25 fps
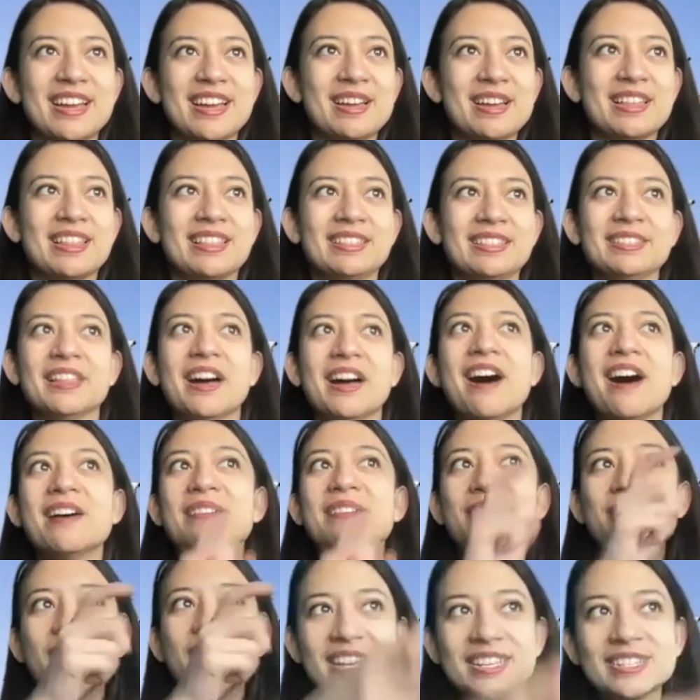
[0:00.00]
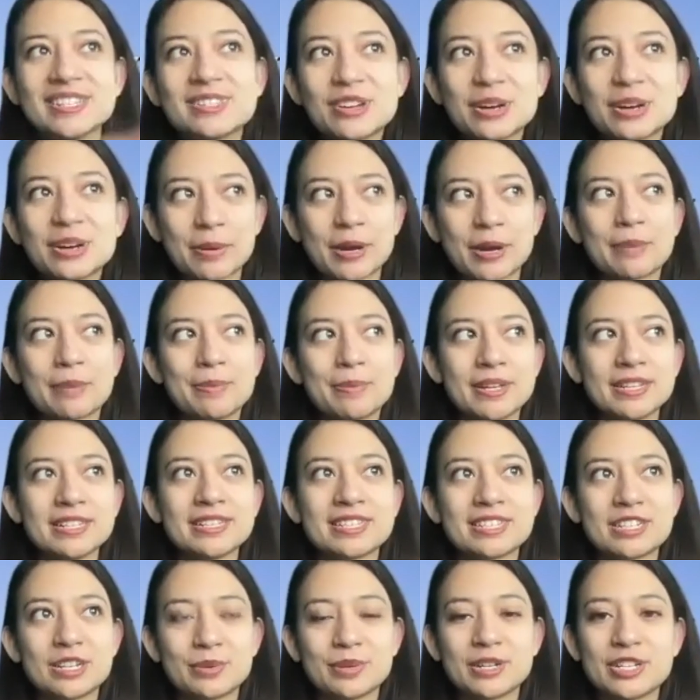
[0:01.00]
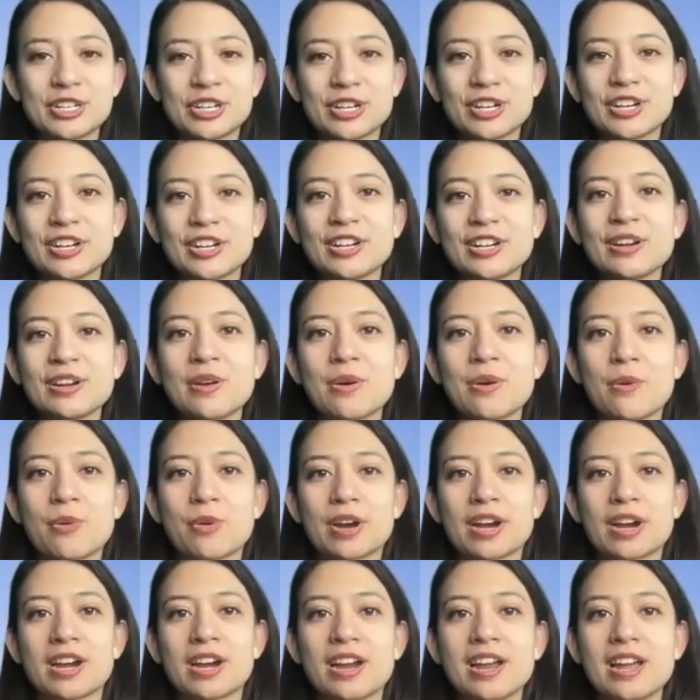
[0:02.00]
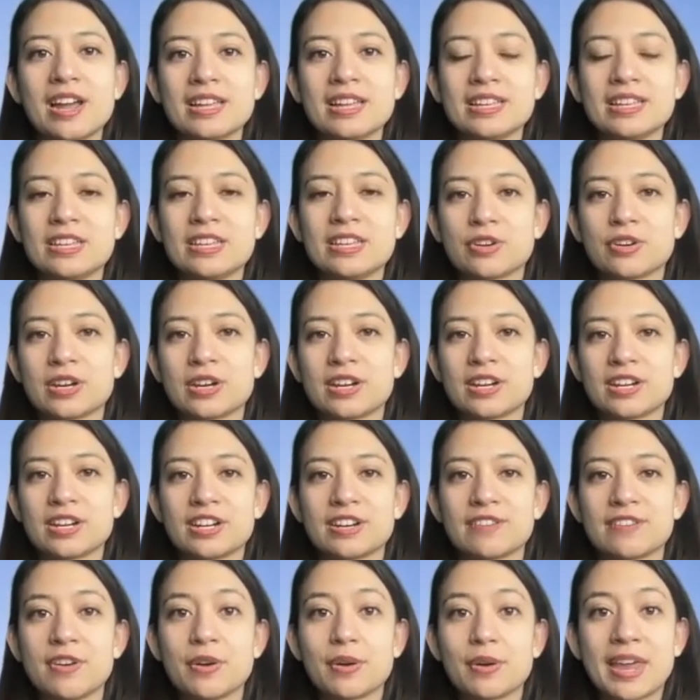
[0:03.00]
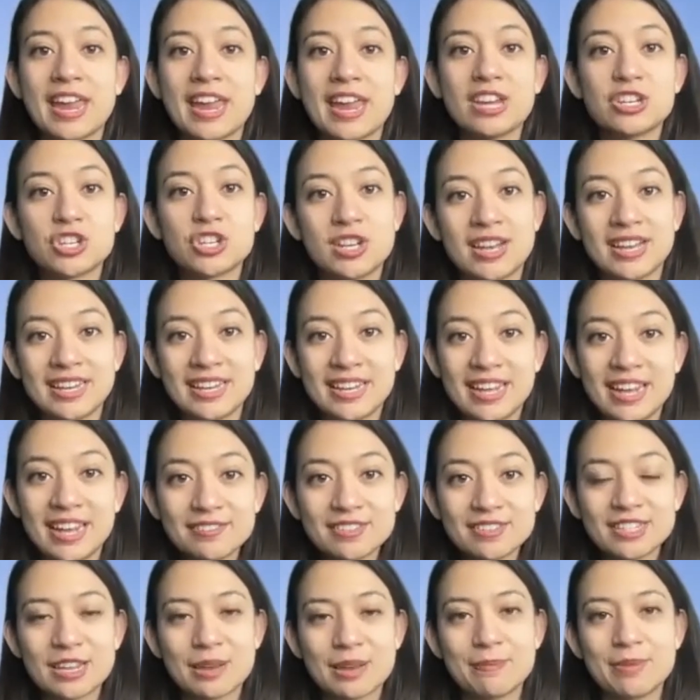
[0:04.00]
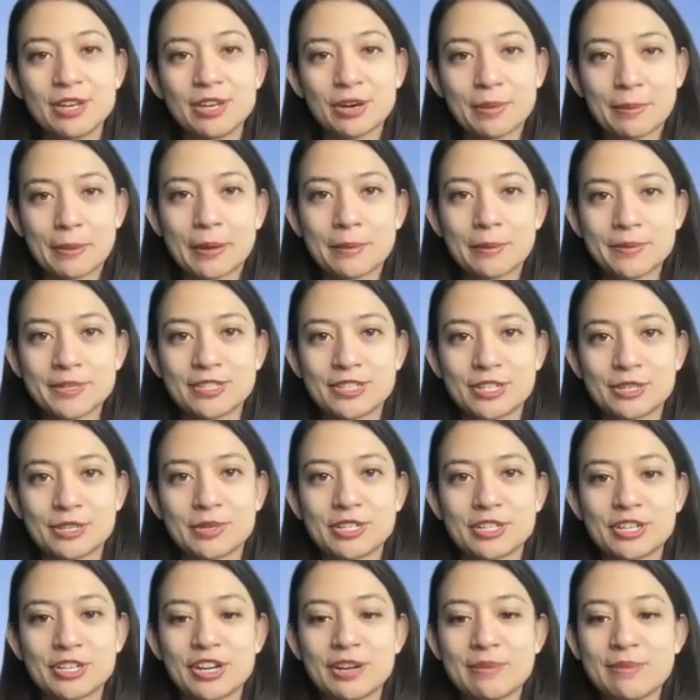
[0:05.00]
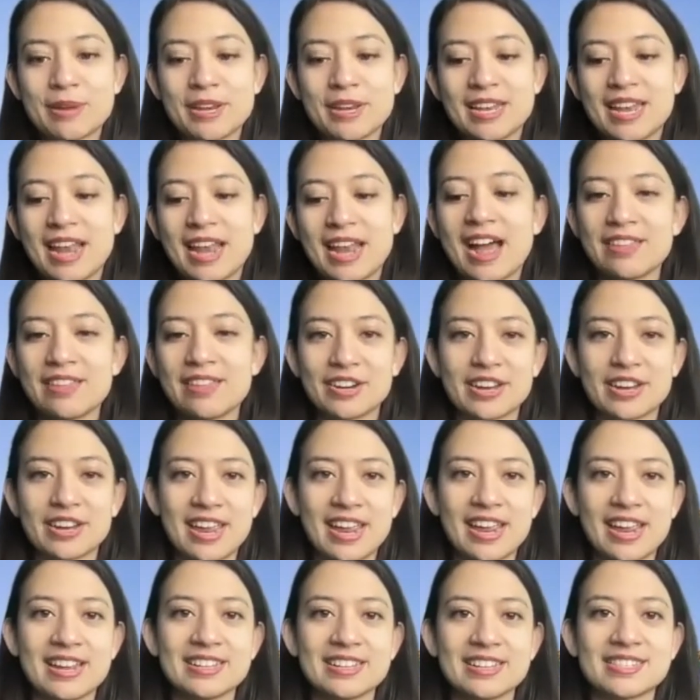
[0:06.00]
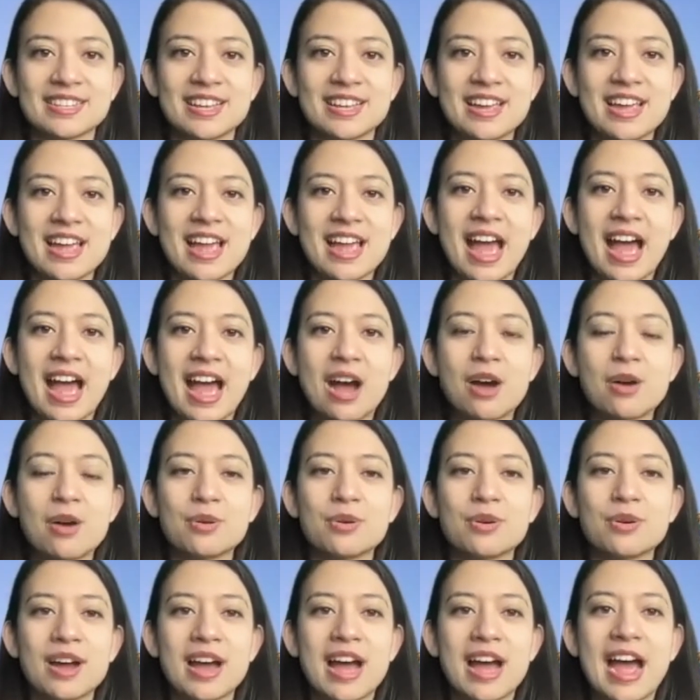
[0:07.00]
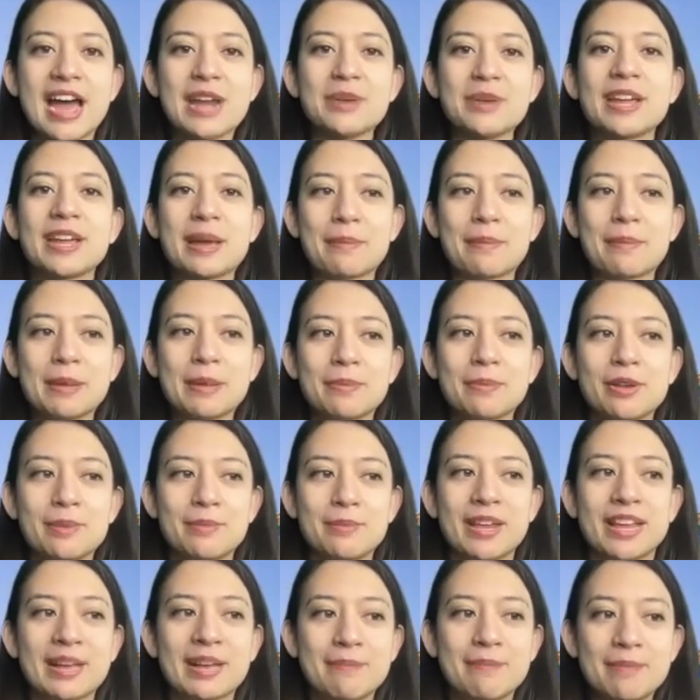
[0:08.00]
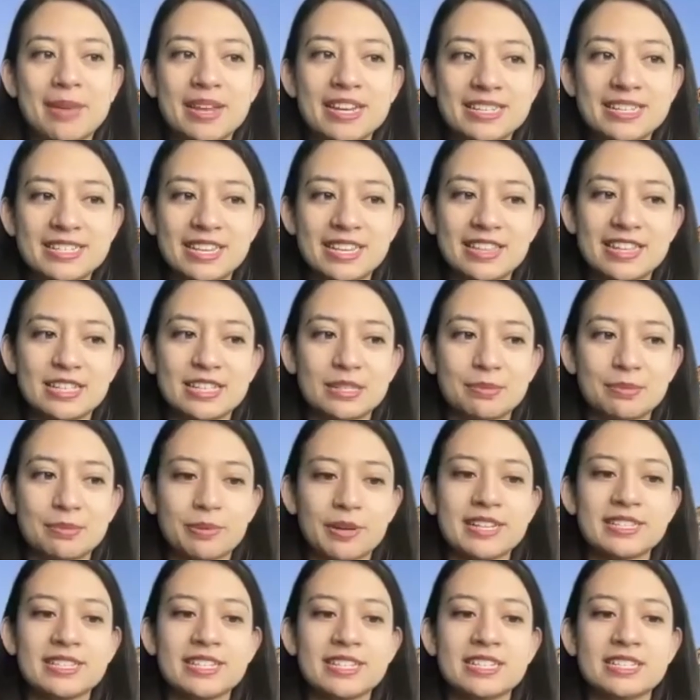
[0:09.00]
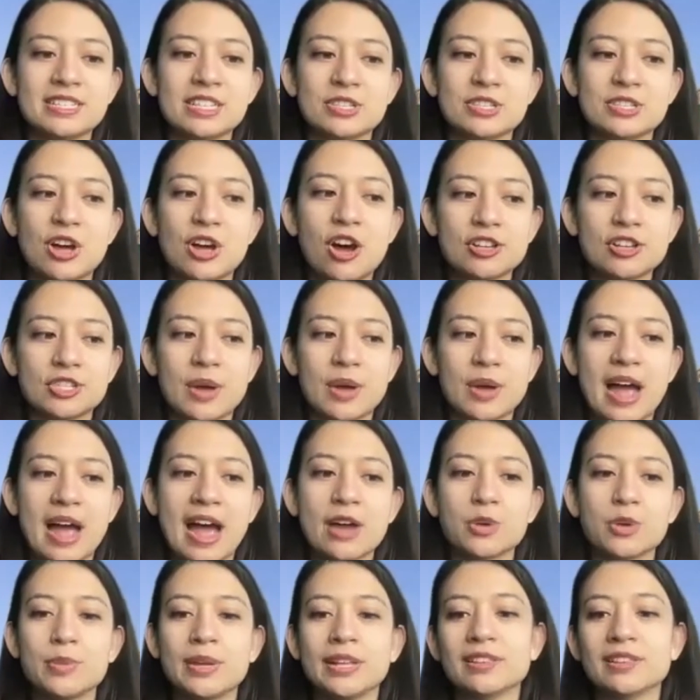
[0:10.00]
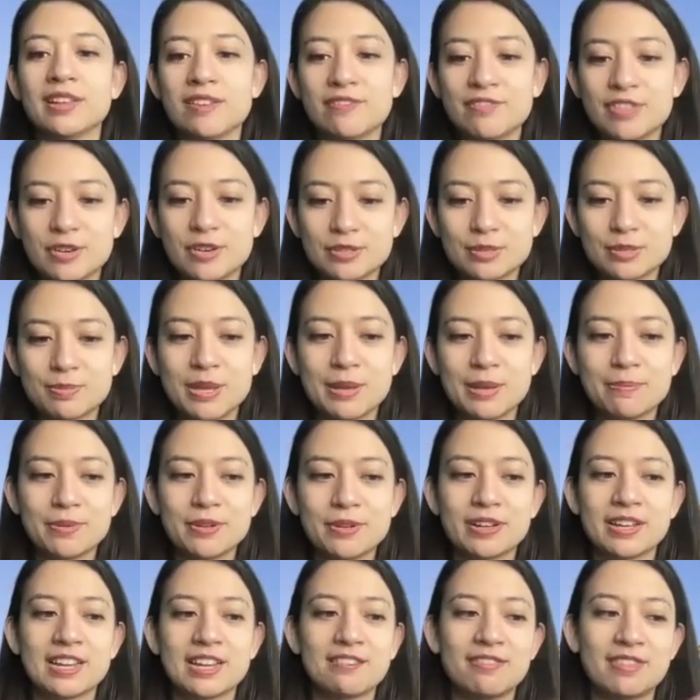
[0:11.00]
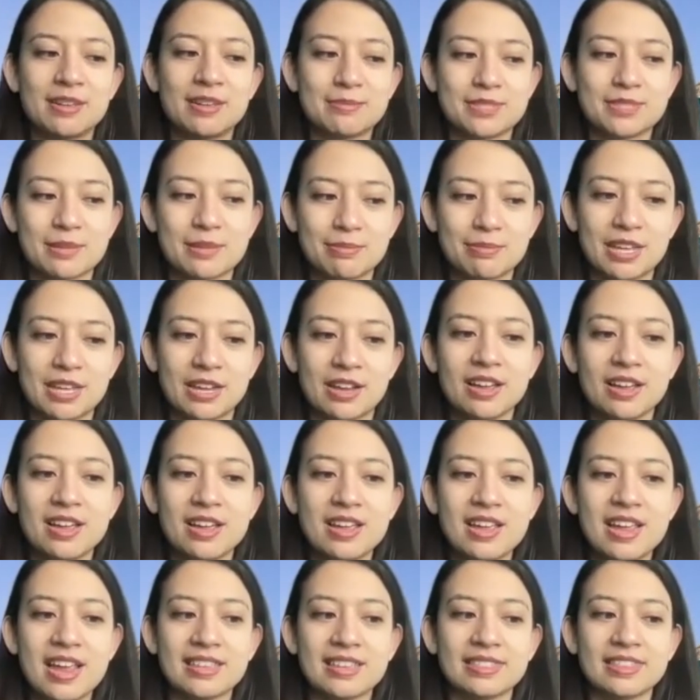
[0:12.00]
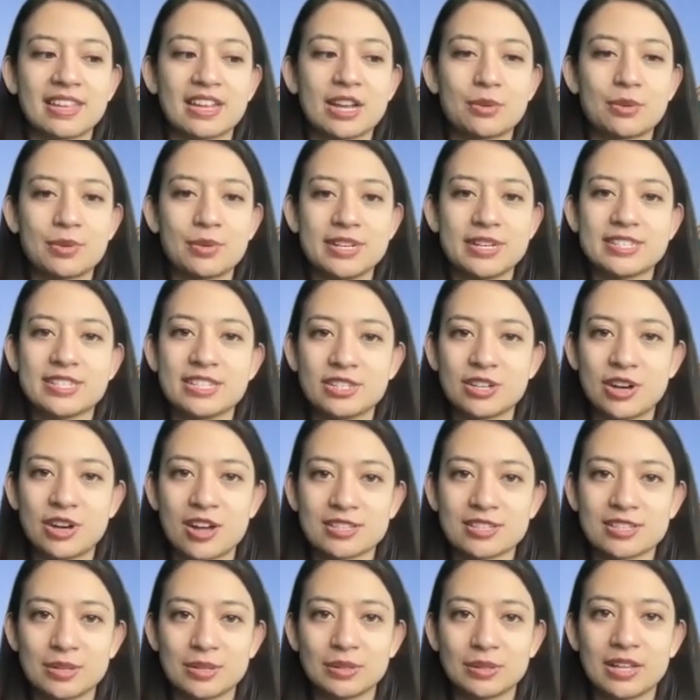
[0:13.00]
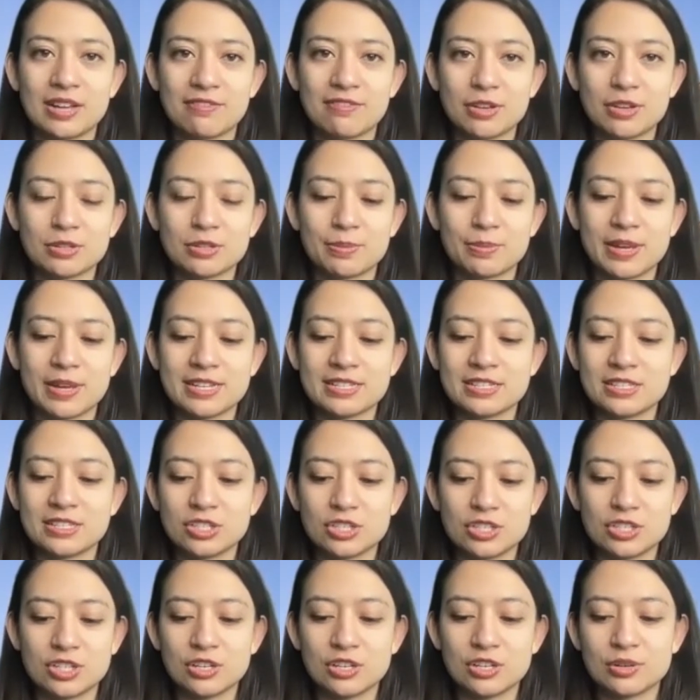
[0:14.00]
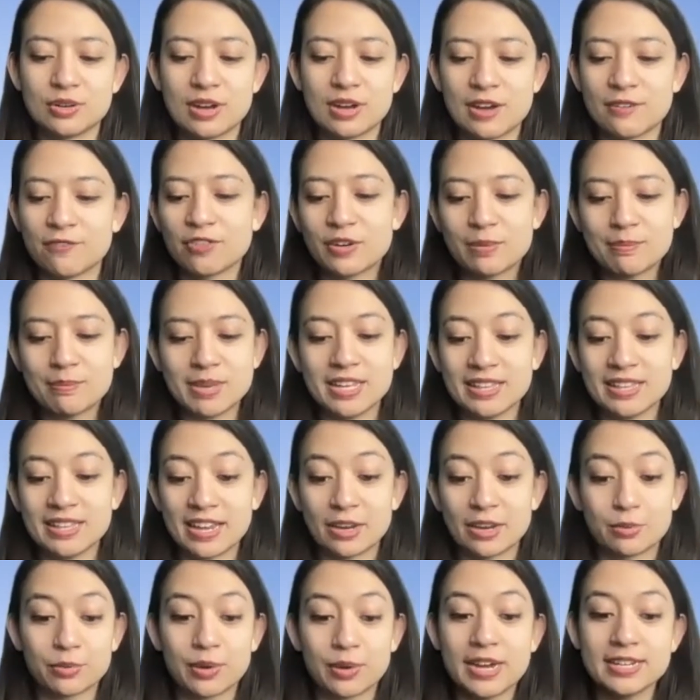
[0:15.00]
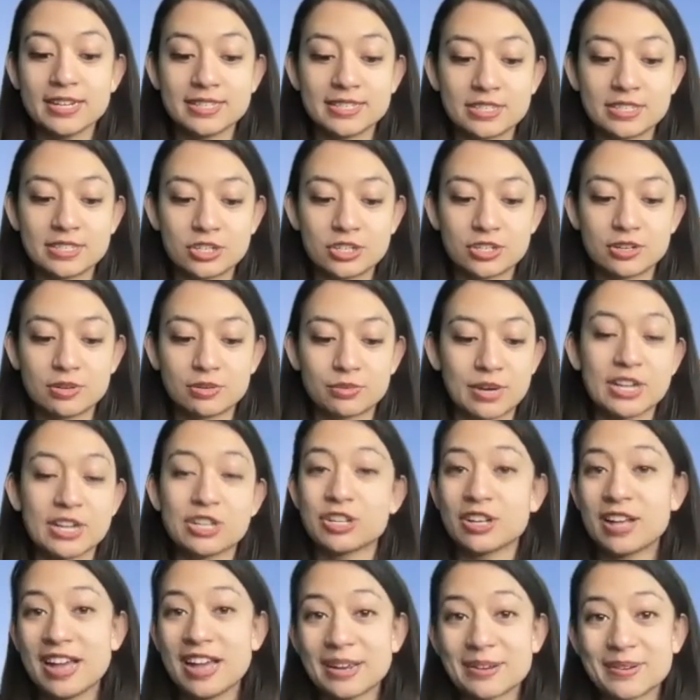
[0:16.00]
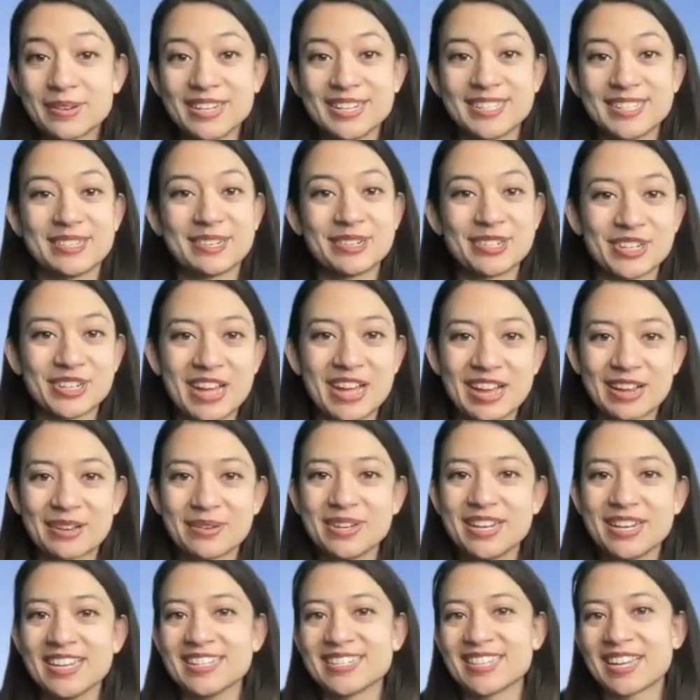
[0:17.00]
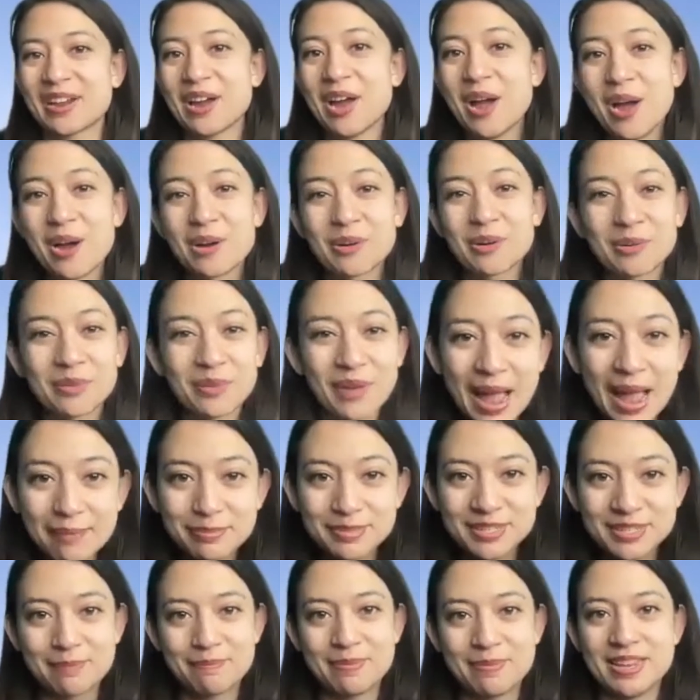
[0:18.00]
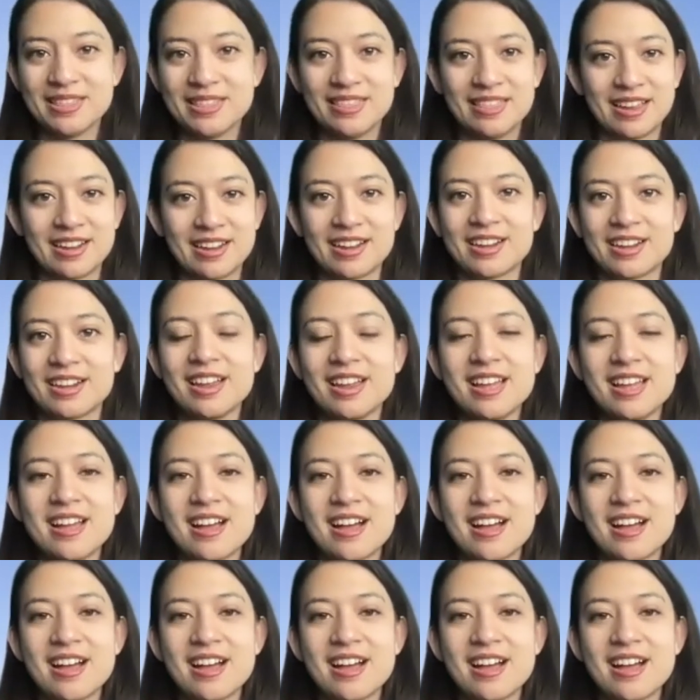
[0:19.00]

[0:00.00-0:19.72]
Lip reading: love is your purpose to return, or your vocation and gifts can be your purpose to return. But in either case, how do we get people to be committed to these places is also how do we love those people and give them something and a reason to also love those places too. And for me, racial equity, social equity is wrapped up in there.